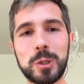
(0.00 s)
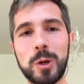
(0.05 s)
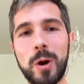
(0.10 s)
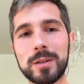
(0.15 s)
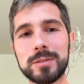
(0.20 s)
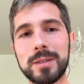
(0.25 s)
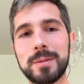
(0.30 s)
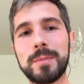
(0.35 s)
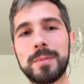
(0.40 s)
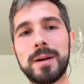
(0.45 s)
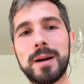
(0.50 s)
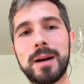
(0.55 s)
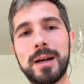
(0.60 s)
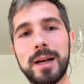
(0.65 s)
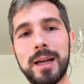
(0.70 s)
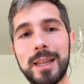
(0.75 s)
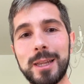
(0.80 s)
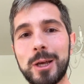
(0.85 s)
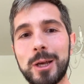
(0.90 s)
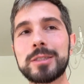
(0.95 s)
We talked a,
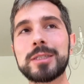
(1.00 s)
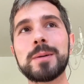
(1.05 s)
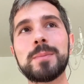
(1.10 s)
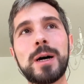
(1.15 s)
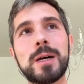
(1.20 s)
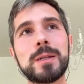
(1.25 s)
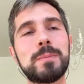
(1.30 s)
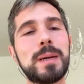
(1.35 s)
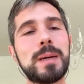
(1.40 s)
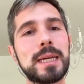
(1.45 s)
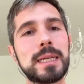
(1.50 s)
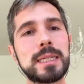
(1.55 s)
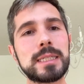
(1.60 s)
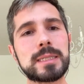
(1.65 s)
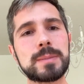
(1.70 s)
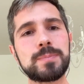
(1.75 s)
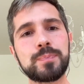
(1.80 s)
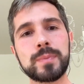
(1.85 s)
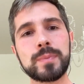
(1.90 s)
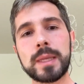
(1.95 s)
uh, a lot about
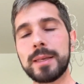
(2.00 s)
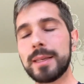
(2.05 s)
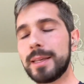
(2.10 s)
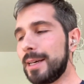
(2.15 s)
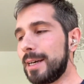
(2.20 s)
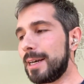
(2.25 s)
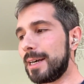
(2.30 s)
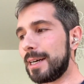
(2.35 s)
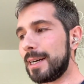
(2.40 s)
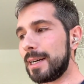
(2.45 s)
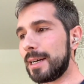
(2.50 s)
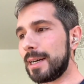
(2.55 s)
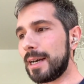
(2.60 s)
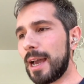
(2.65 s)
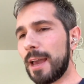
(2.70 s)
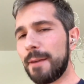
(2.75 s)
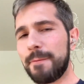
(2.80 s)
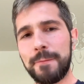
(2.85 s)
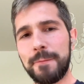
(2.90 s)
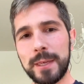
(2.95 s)
Base.
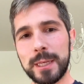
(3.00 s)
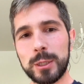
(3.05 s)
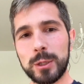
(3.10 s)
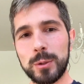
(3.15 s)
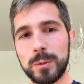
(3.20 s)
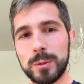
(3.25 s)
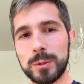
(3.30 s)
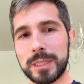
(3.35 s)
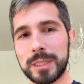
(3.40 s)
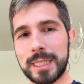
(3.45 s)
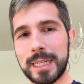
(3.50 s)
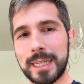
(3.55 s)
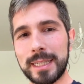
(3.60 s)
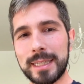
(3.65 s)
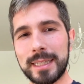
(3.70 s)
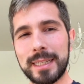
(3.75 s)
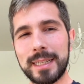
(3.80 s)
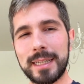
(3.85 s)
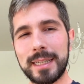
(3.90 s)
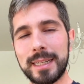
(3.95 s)
Uh, I think you
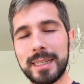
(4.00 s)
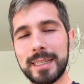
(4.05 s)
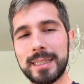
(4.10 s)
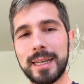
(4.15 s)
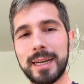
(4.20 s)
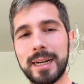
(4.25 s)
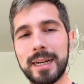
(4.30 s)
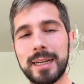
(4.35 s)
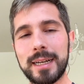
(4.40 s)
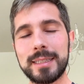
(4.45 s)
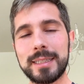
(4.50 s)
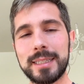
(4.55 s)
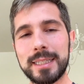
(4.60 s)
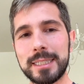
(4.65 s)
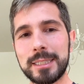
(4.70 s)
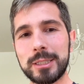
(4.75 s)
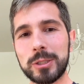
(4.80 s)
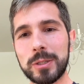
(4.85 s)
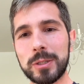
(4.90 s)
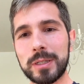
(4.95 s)
said
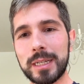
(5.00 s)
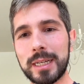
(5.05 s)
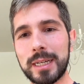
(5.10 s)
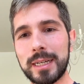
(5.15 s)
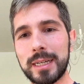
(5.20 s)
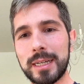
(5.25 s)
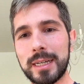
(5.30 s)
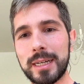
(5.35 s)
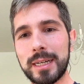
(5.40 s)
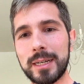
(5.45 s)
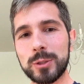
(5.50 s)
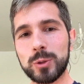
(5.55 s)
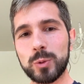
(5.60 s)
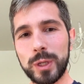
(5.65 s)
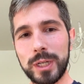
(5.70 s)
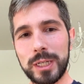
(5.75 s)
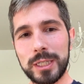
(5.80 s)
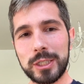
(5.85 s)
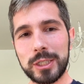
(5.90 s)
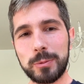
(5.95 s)
uh, this on
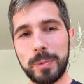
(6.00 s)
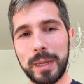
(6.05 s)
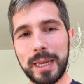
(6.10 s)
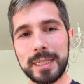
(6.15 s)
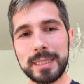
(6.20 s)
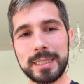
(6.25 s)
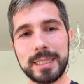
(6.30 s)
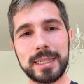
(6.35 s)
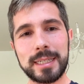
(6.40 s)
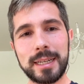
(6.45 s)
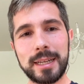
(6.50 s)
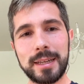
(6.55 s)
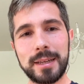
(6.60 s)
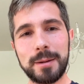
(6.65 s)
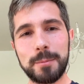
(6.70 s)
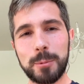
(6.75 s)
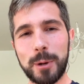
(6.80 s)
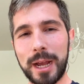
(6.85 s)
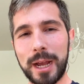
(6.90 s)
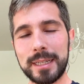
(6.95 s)
uh, Twitter Space,
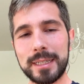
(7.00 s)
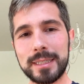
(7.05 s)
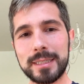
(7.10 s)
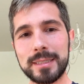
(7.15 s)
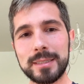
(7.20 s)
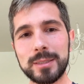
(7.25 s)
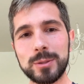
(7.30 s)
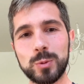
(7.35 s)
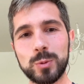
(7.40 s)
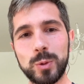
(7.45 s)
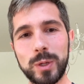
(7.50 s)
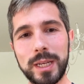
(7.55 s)
and uh, Brian